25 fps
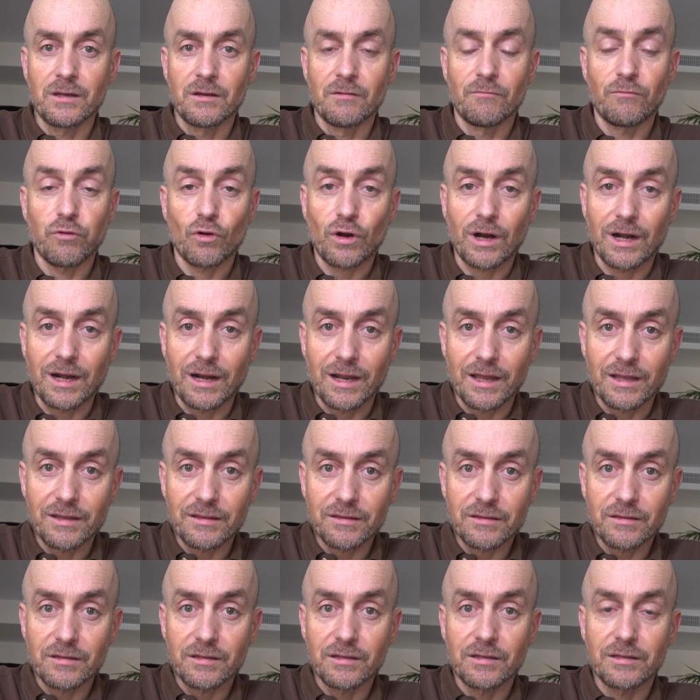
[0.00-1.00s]
focal
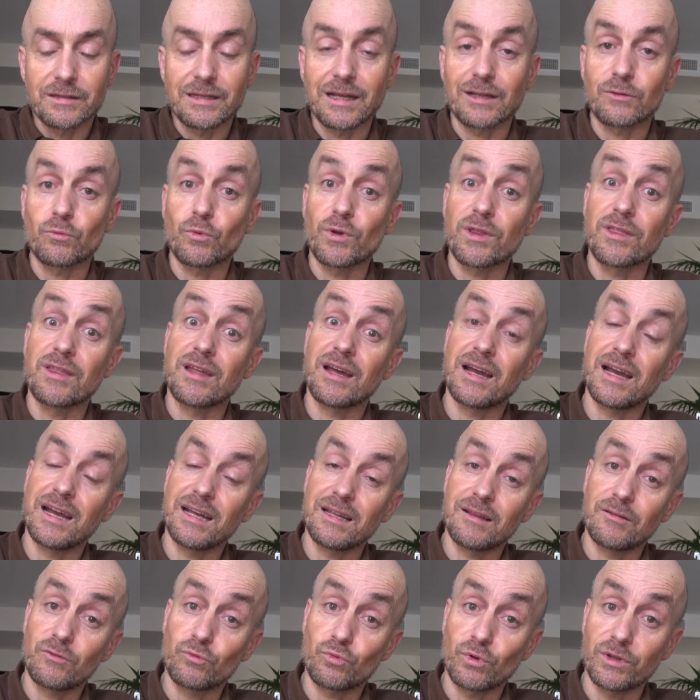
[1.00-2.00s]
length that with the
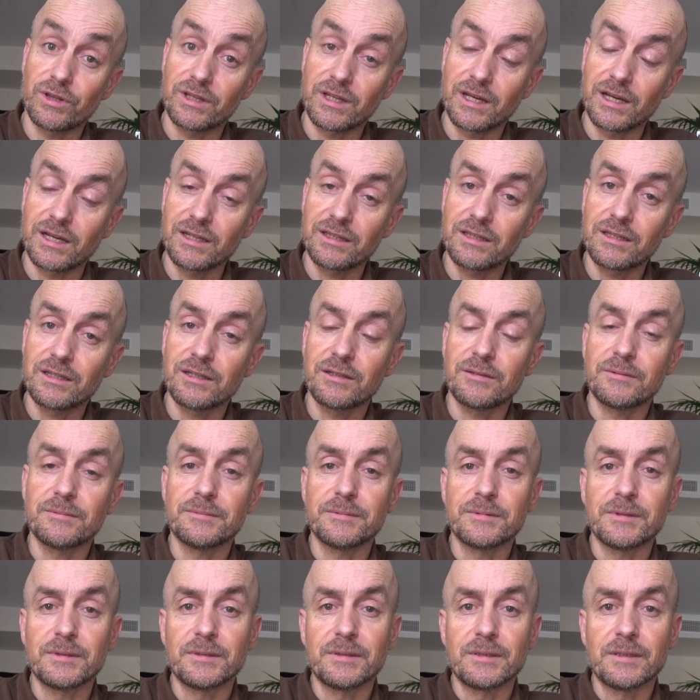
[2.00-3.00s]
28.
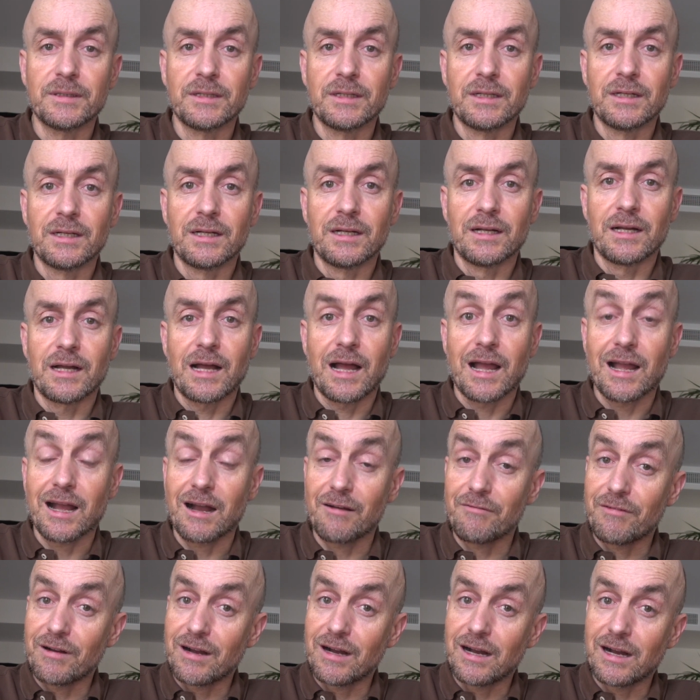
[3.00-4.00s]
I
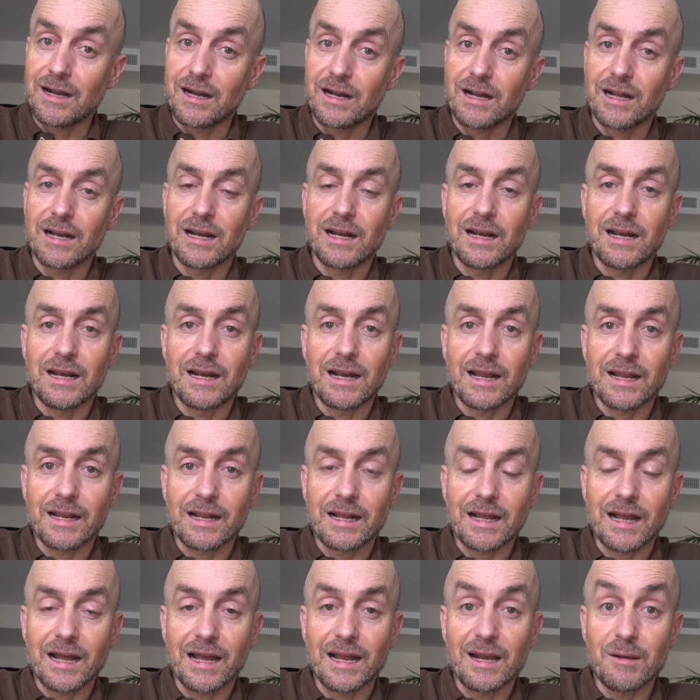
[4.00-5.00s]
have a
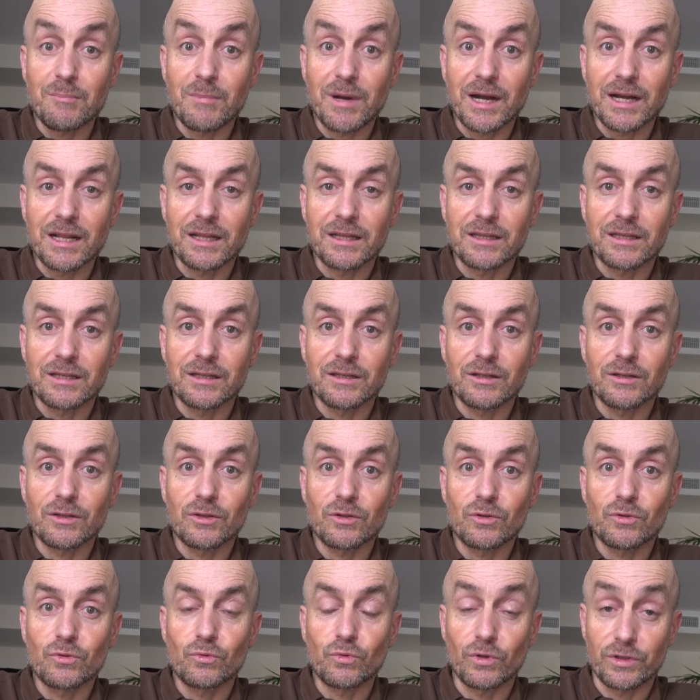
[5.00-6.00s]
Leica Elmarit
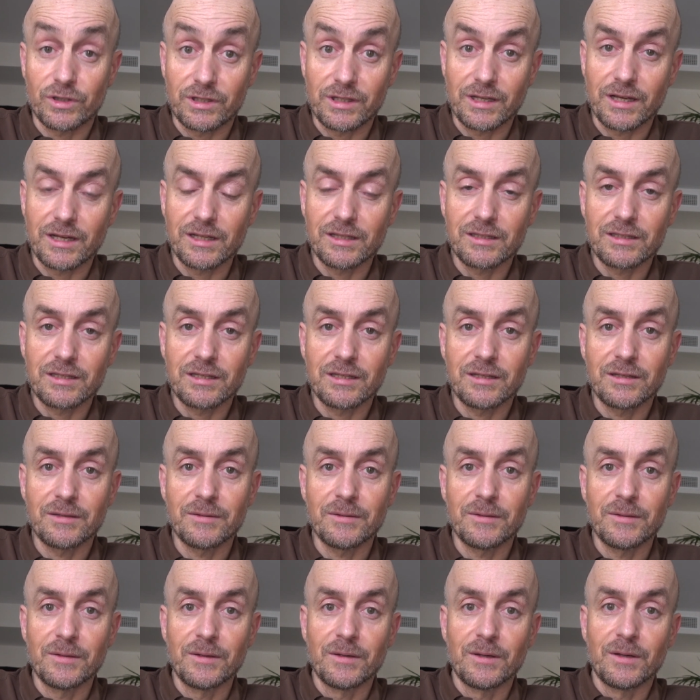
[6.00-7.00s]
28,
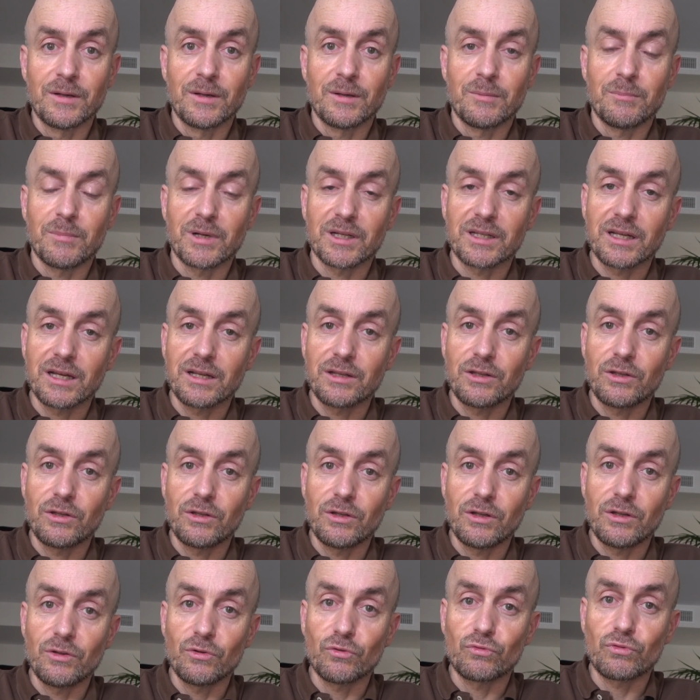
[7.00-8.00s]
but I
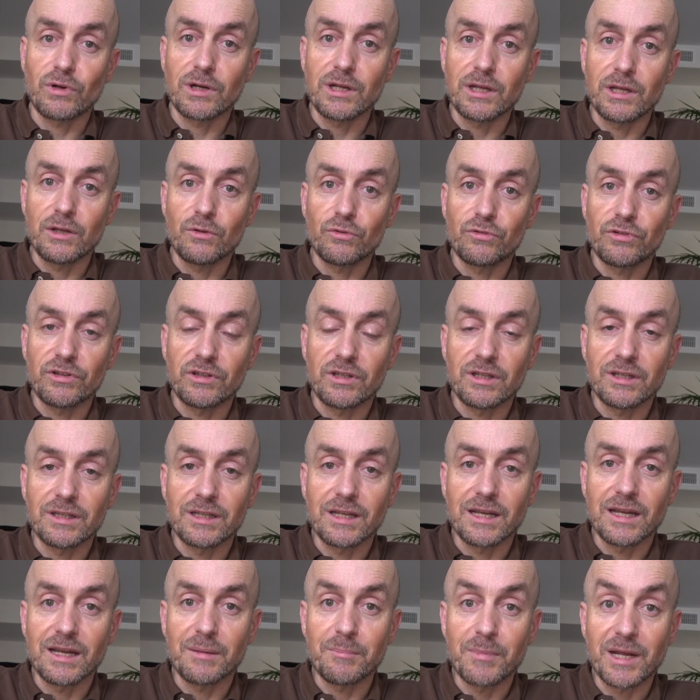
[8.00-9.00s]
usually use it in the
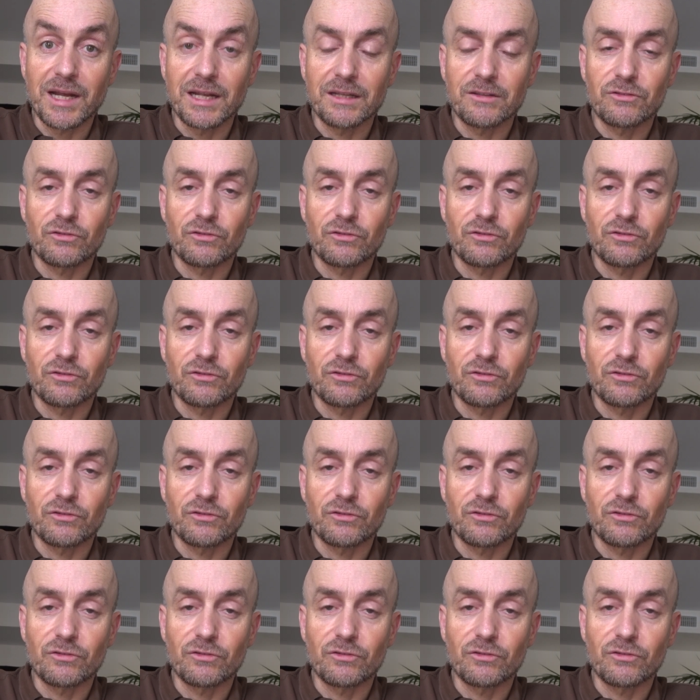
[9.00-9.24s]
M8,